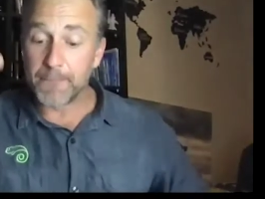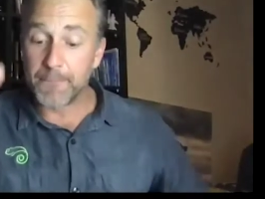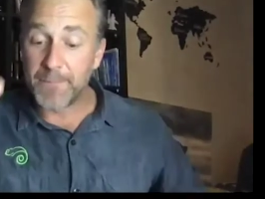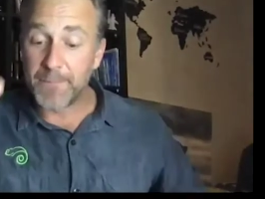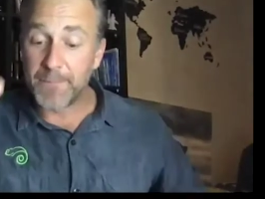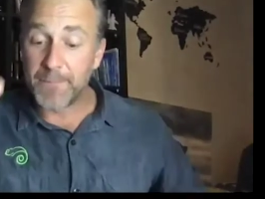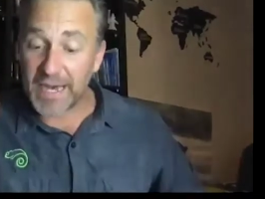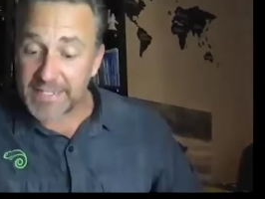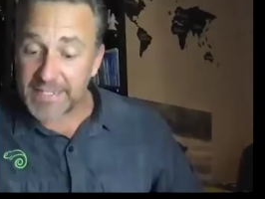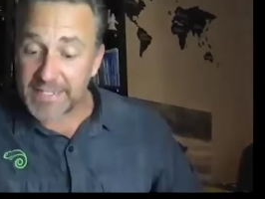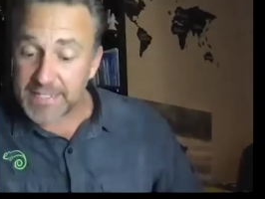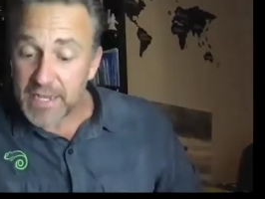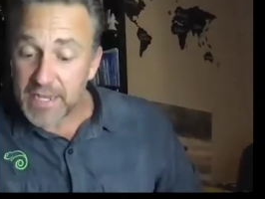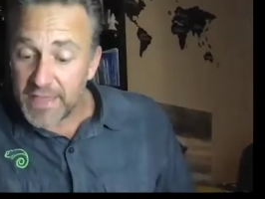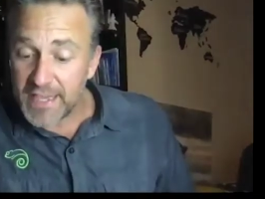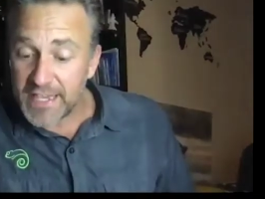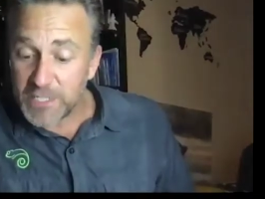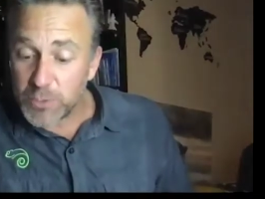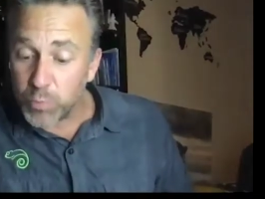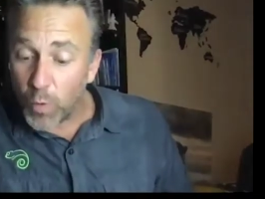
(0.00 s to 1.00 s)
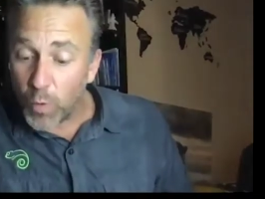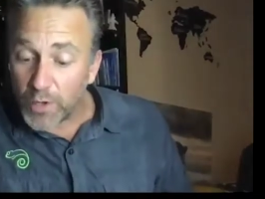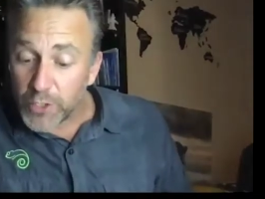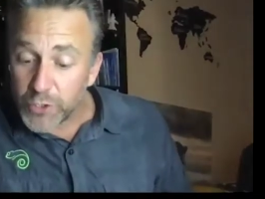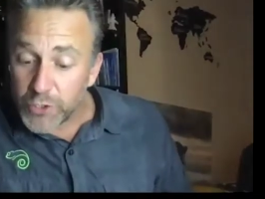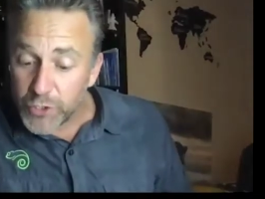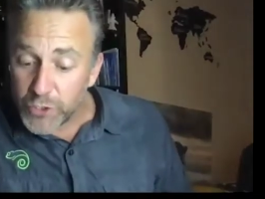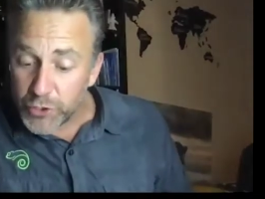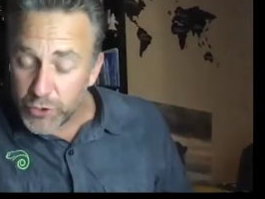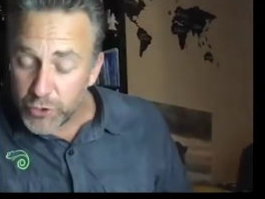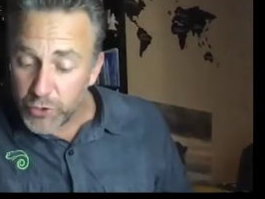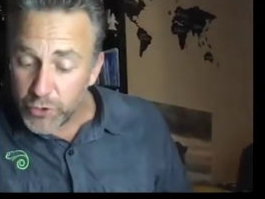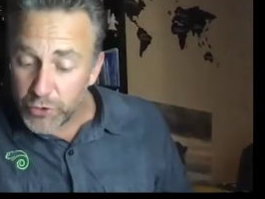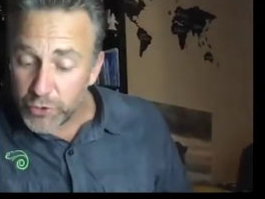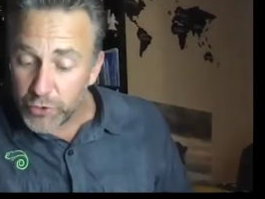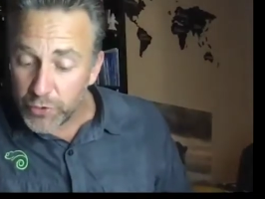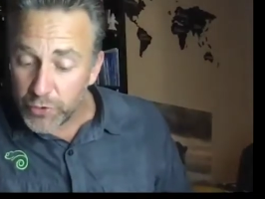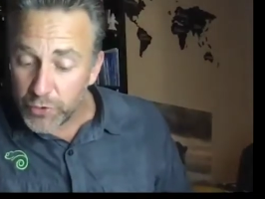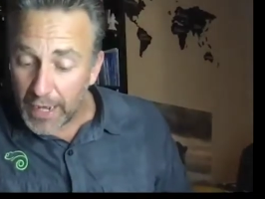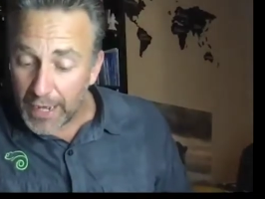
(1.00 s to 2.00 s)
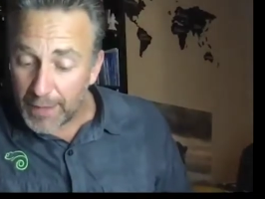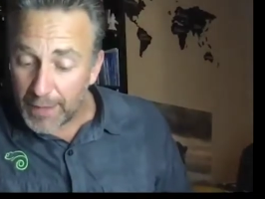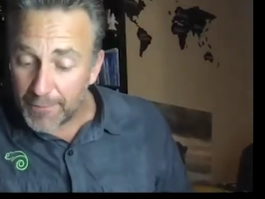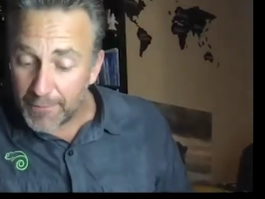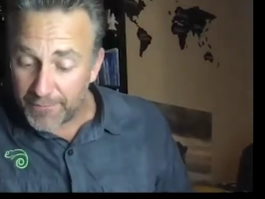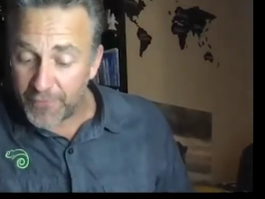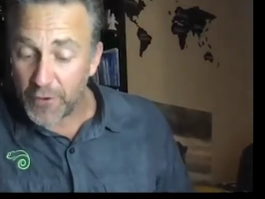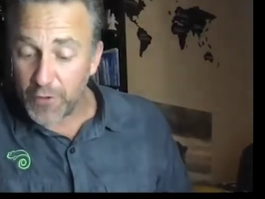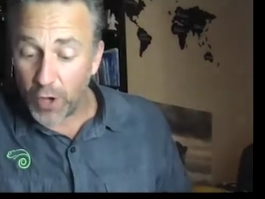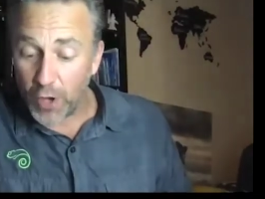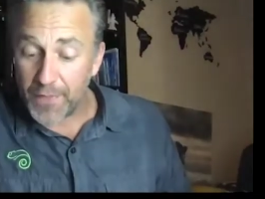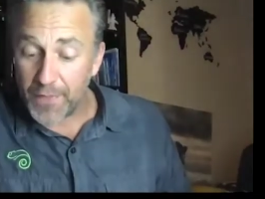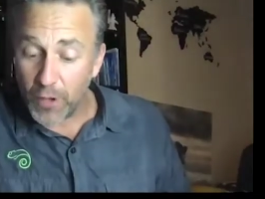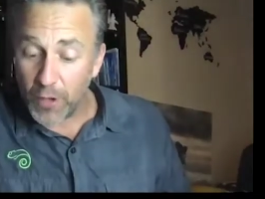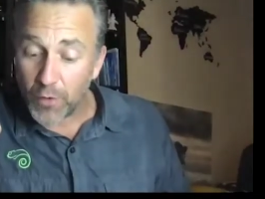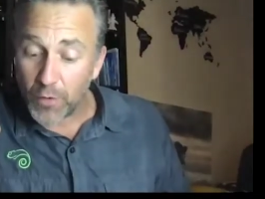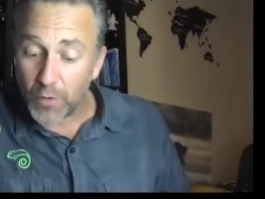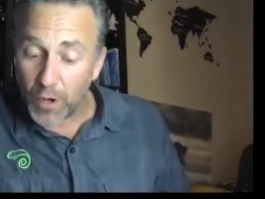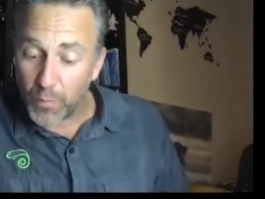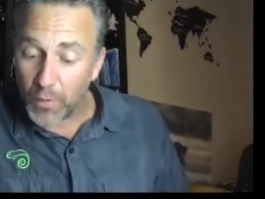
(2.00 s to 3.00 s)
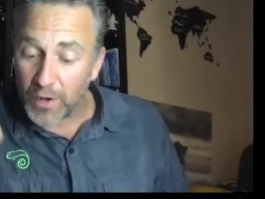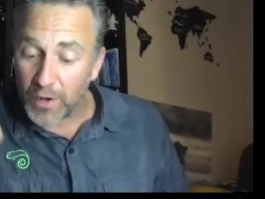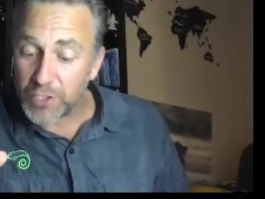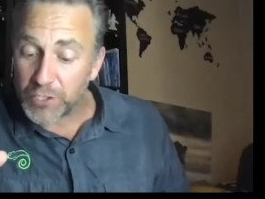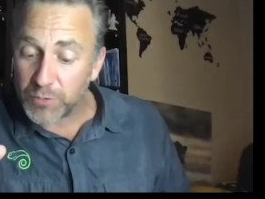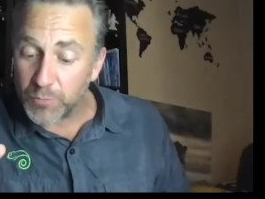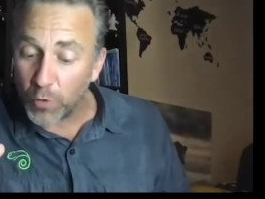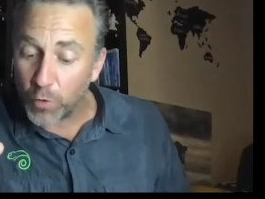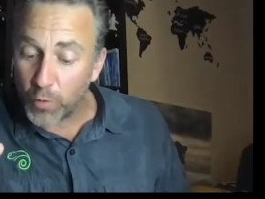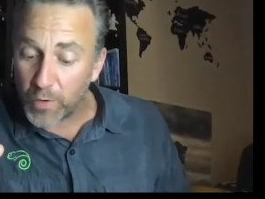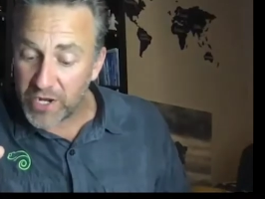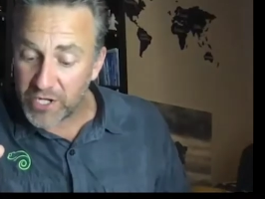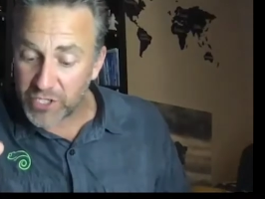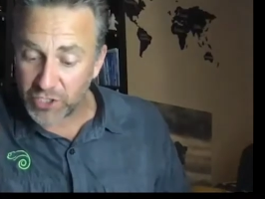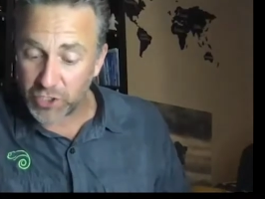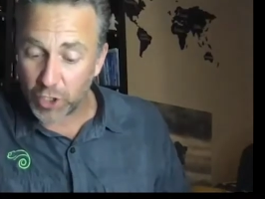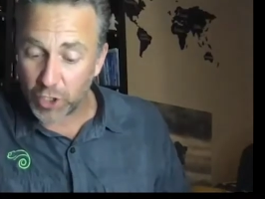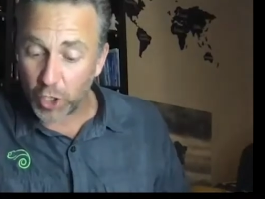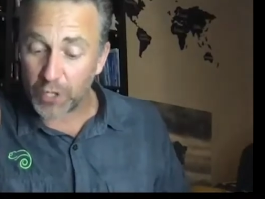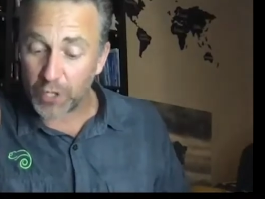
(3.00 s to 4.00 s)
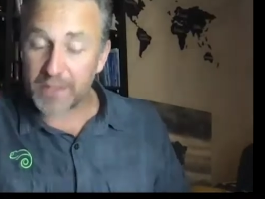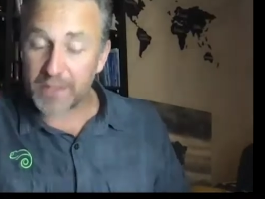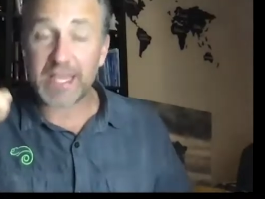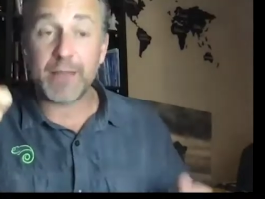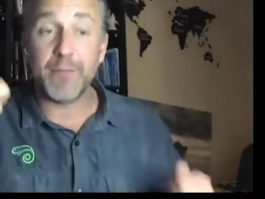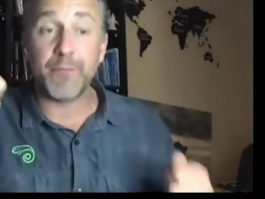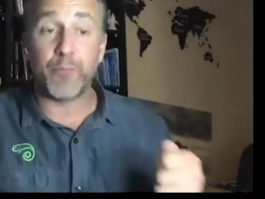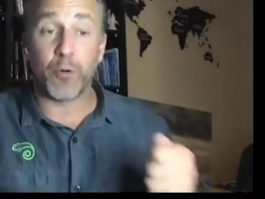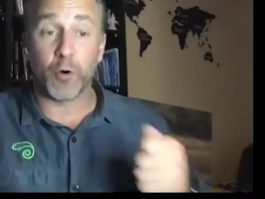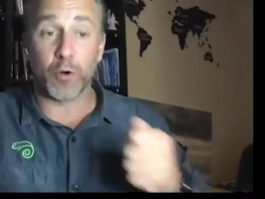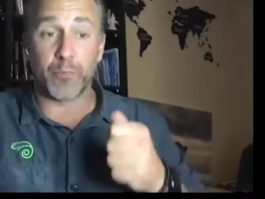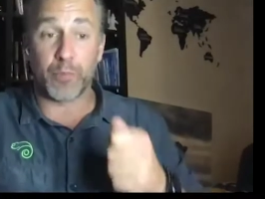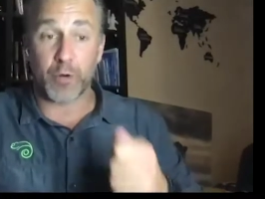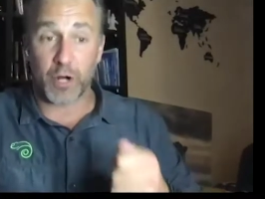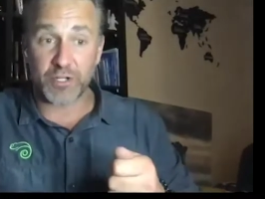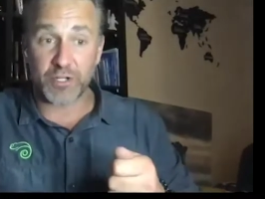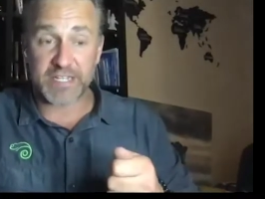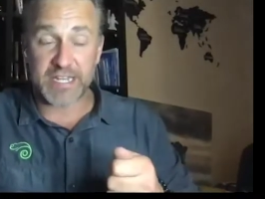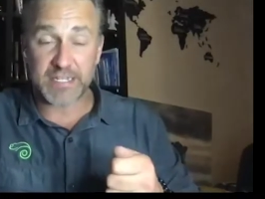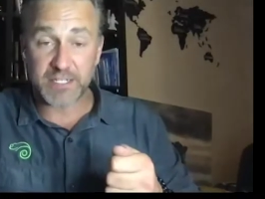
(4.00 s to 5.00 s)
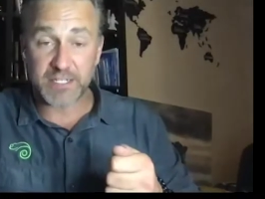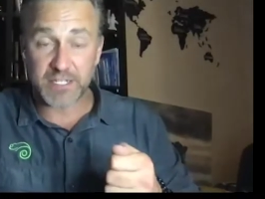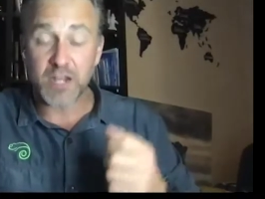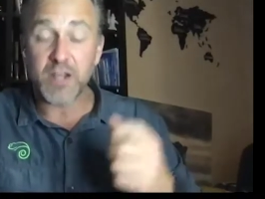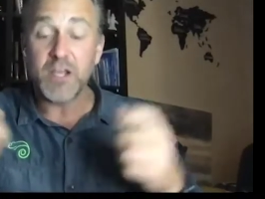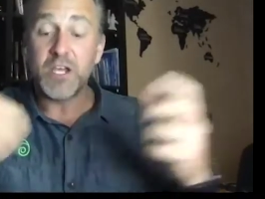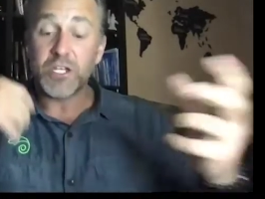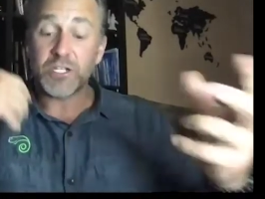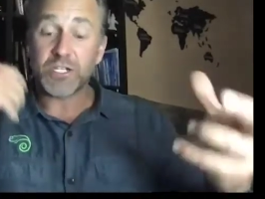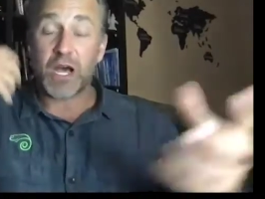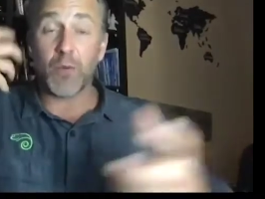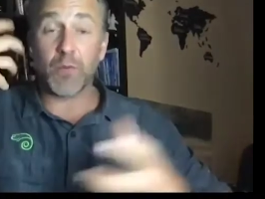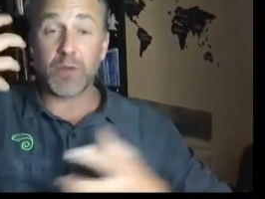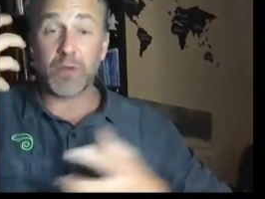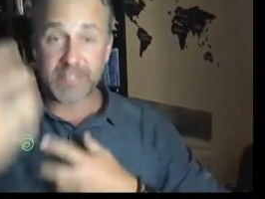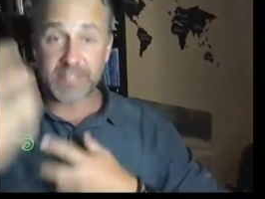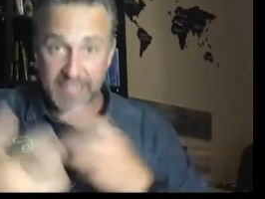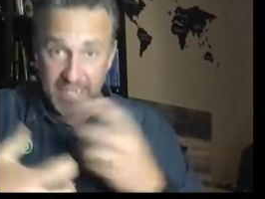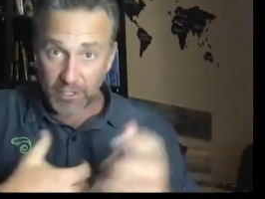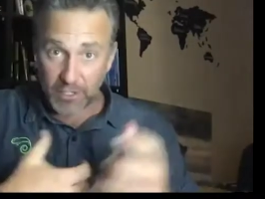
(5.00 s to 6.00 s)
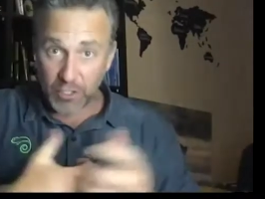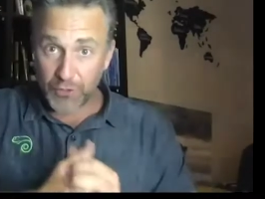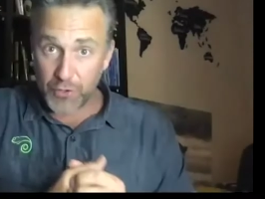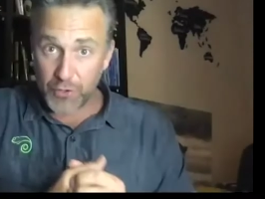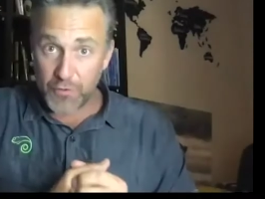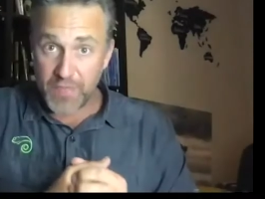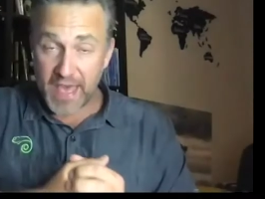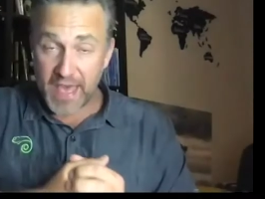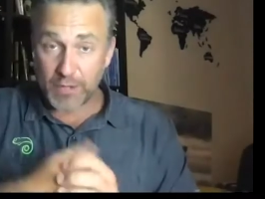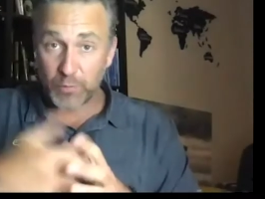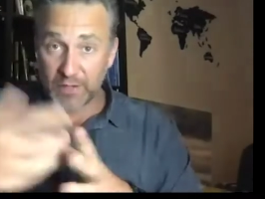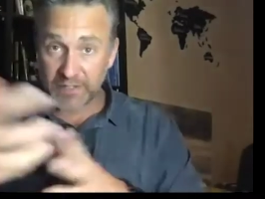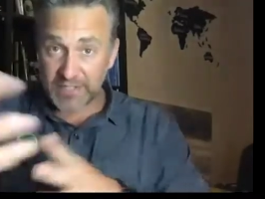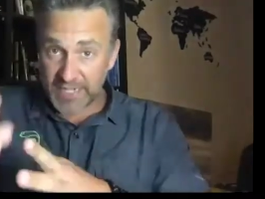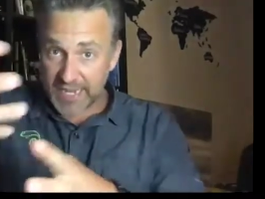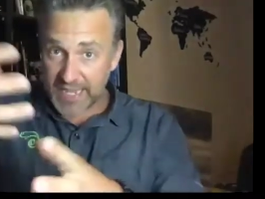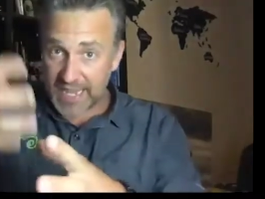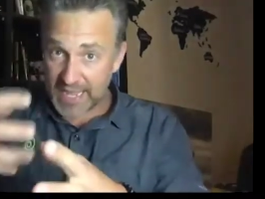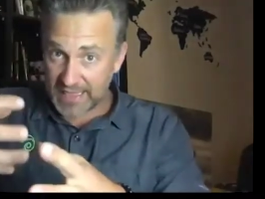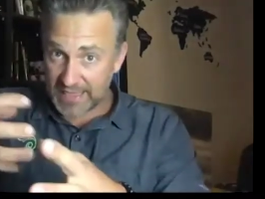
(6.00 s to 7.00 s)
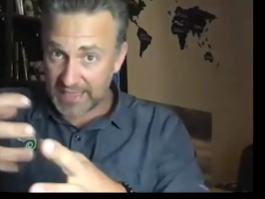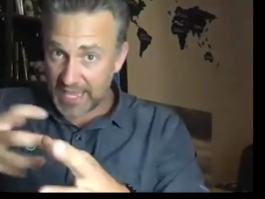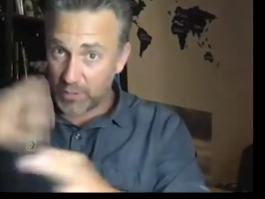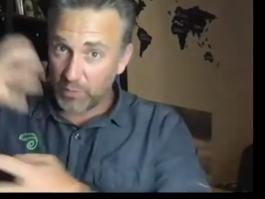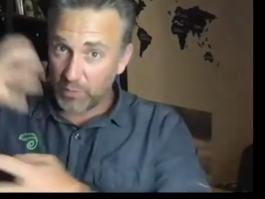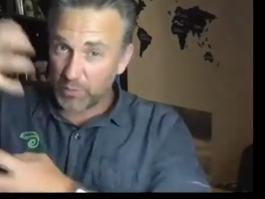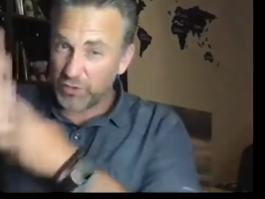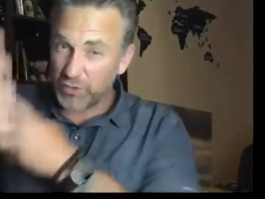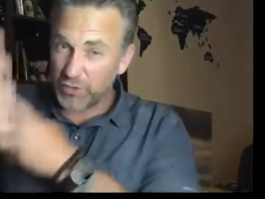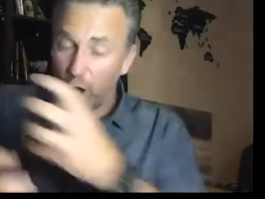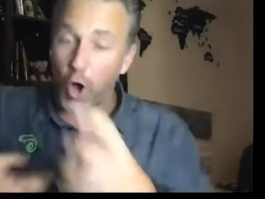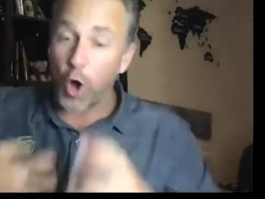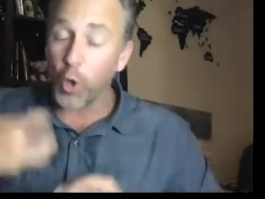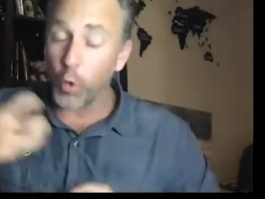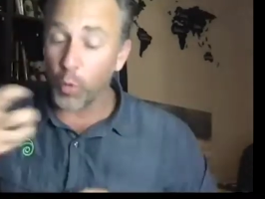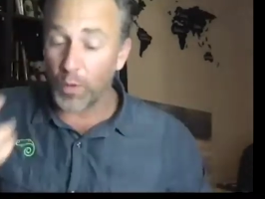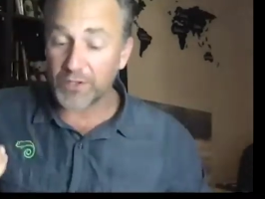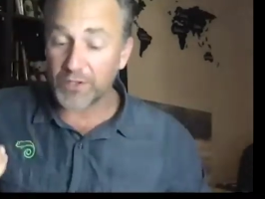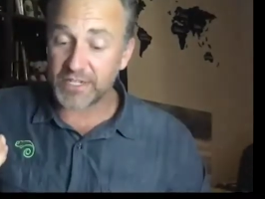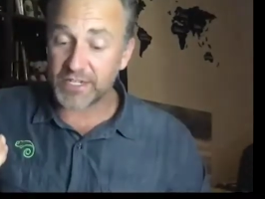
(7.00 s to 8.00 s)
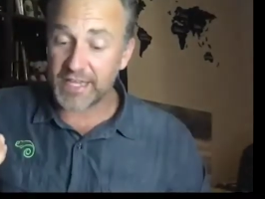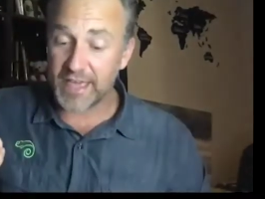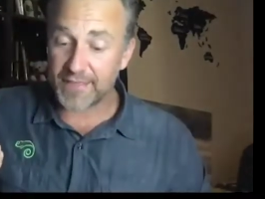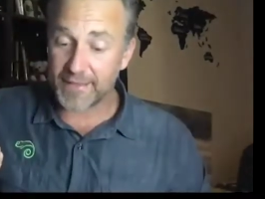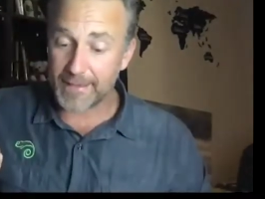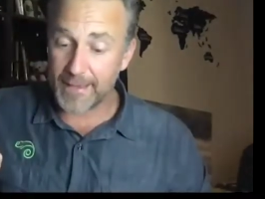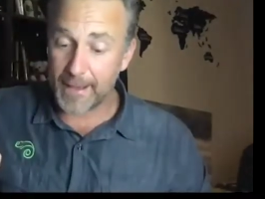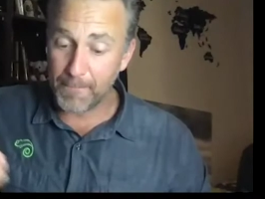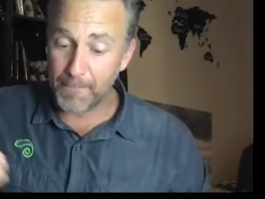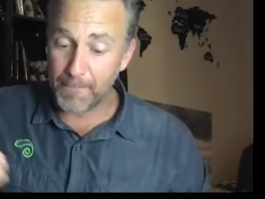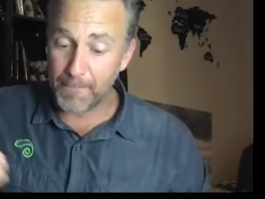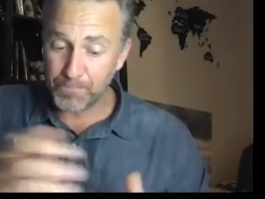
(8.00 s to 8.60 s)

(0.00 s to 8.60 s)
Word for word: But there is one or two um, further on, uh, one or two more questions on the import process. So I want to take you through that once I get there. We'll do the whole one together. Yeah.